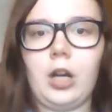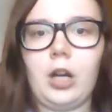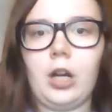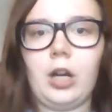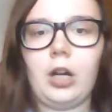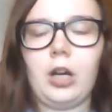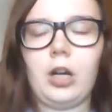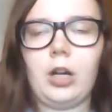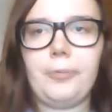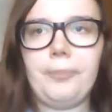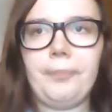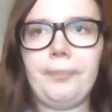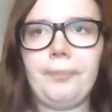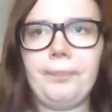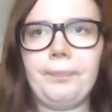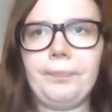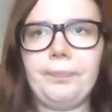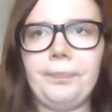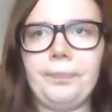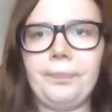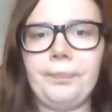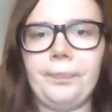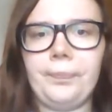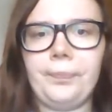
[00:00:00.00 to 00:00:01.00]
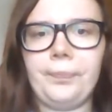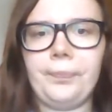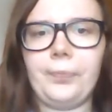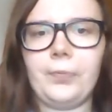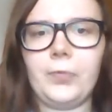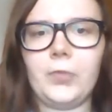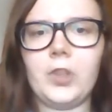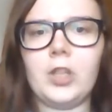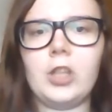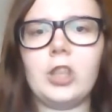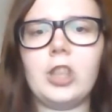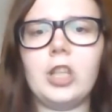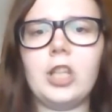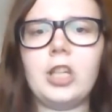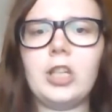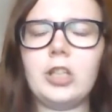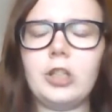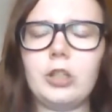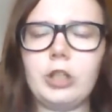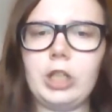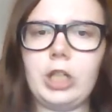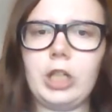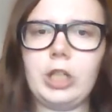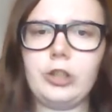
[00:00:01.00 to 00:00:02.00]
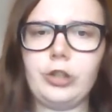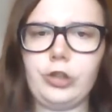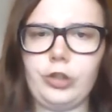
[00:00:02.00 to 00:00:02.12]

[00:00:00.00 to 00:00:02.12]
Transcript: the thing you can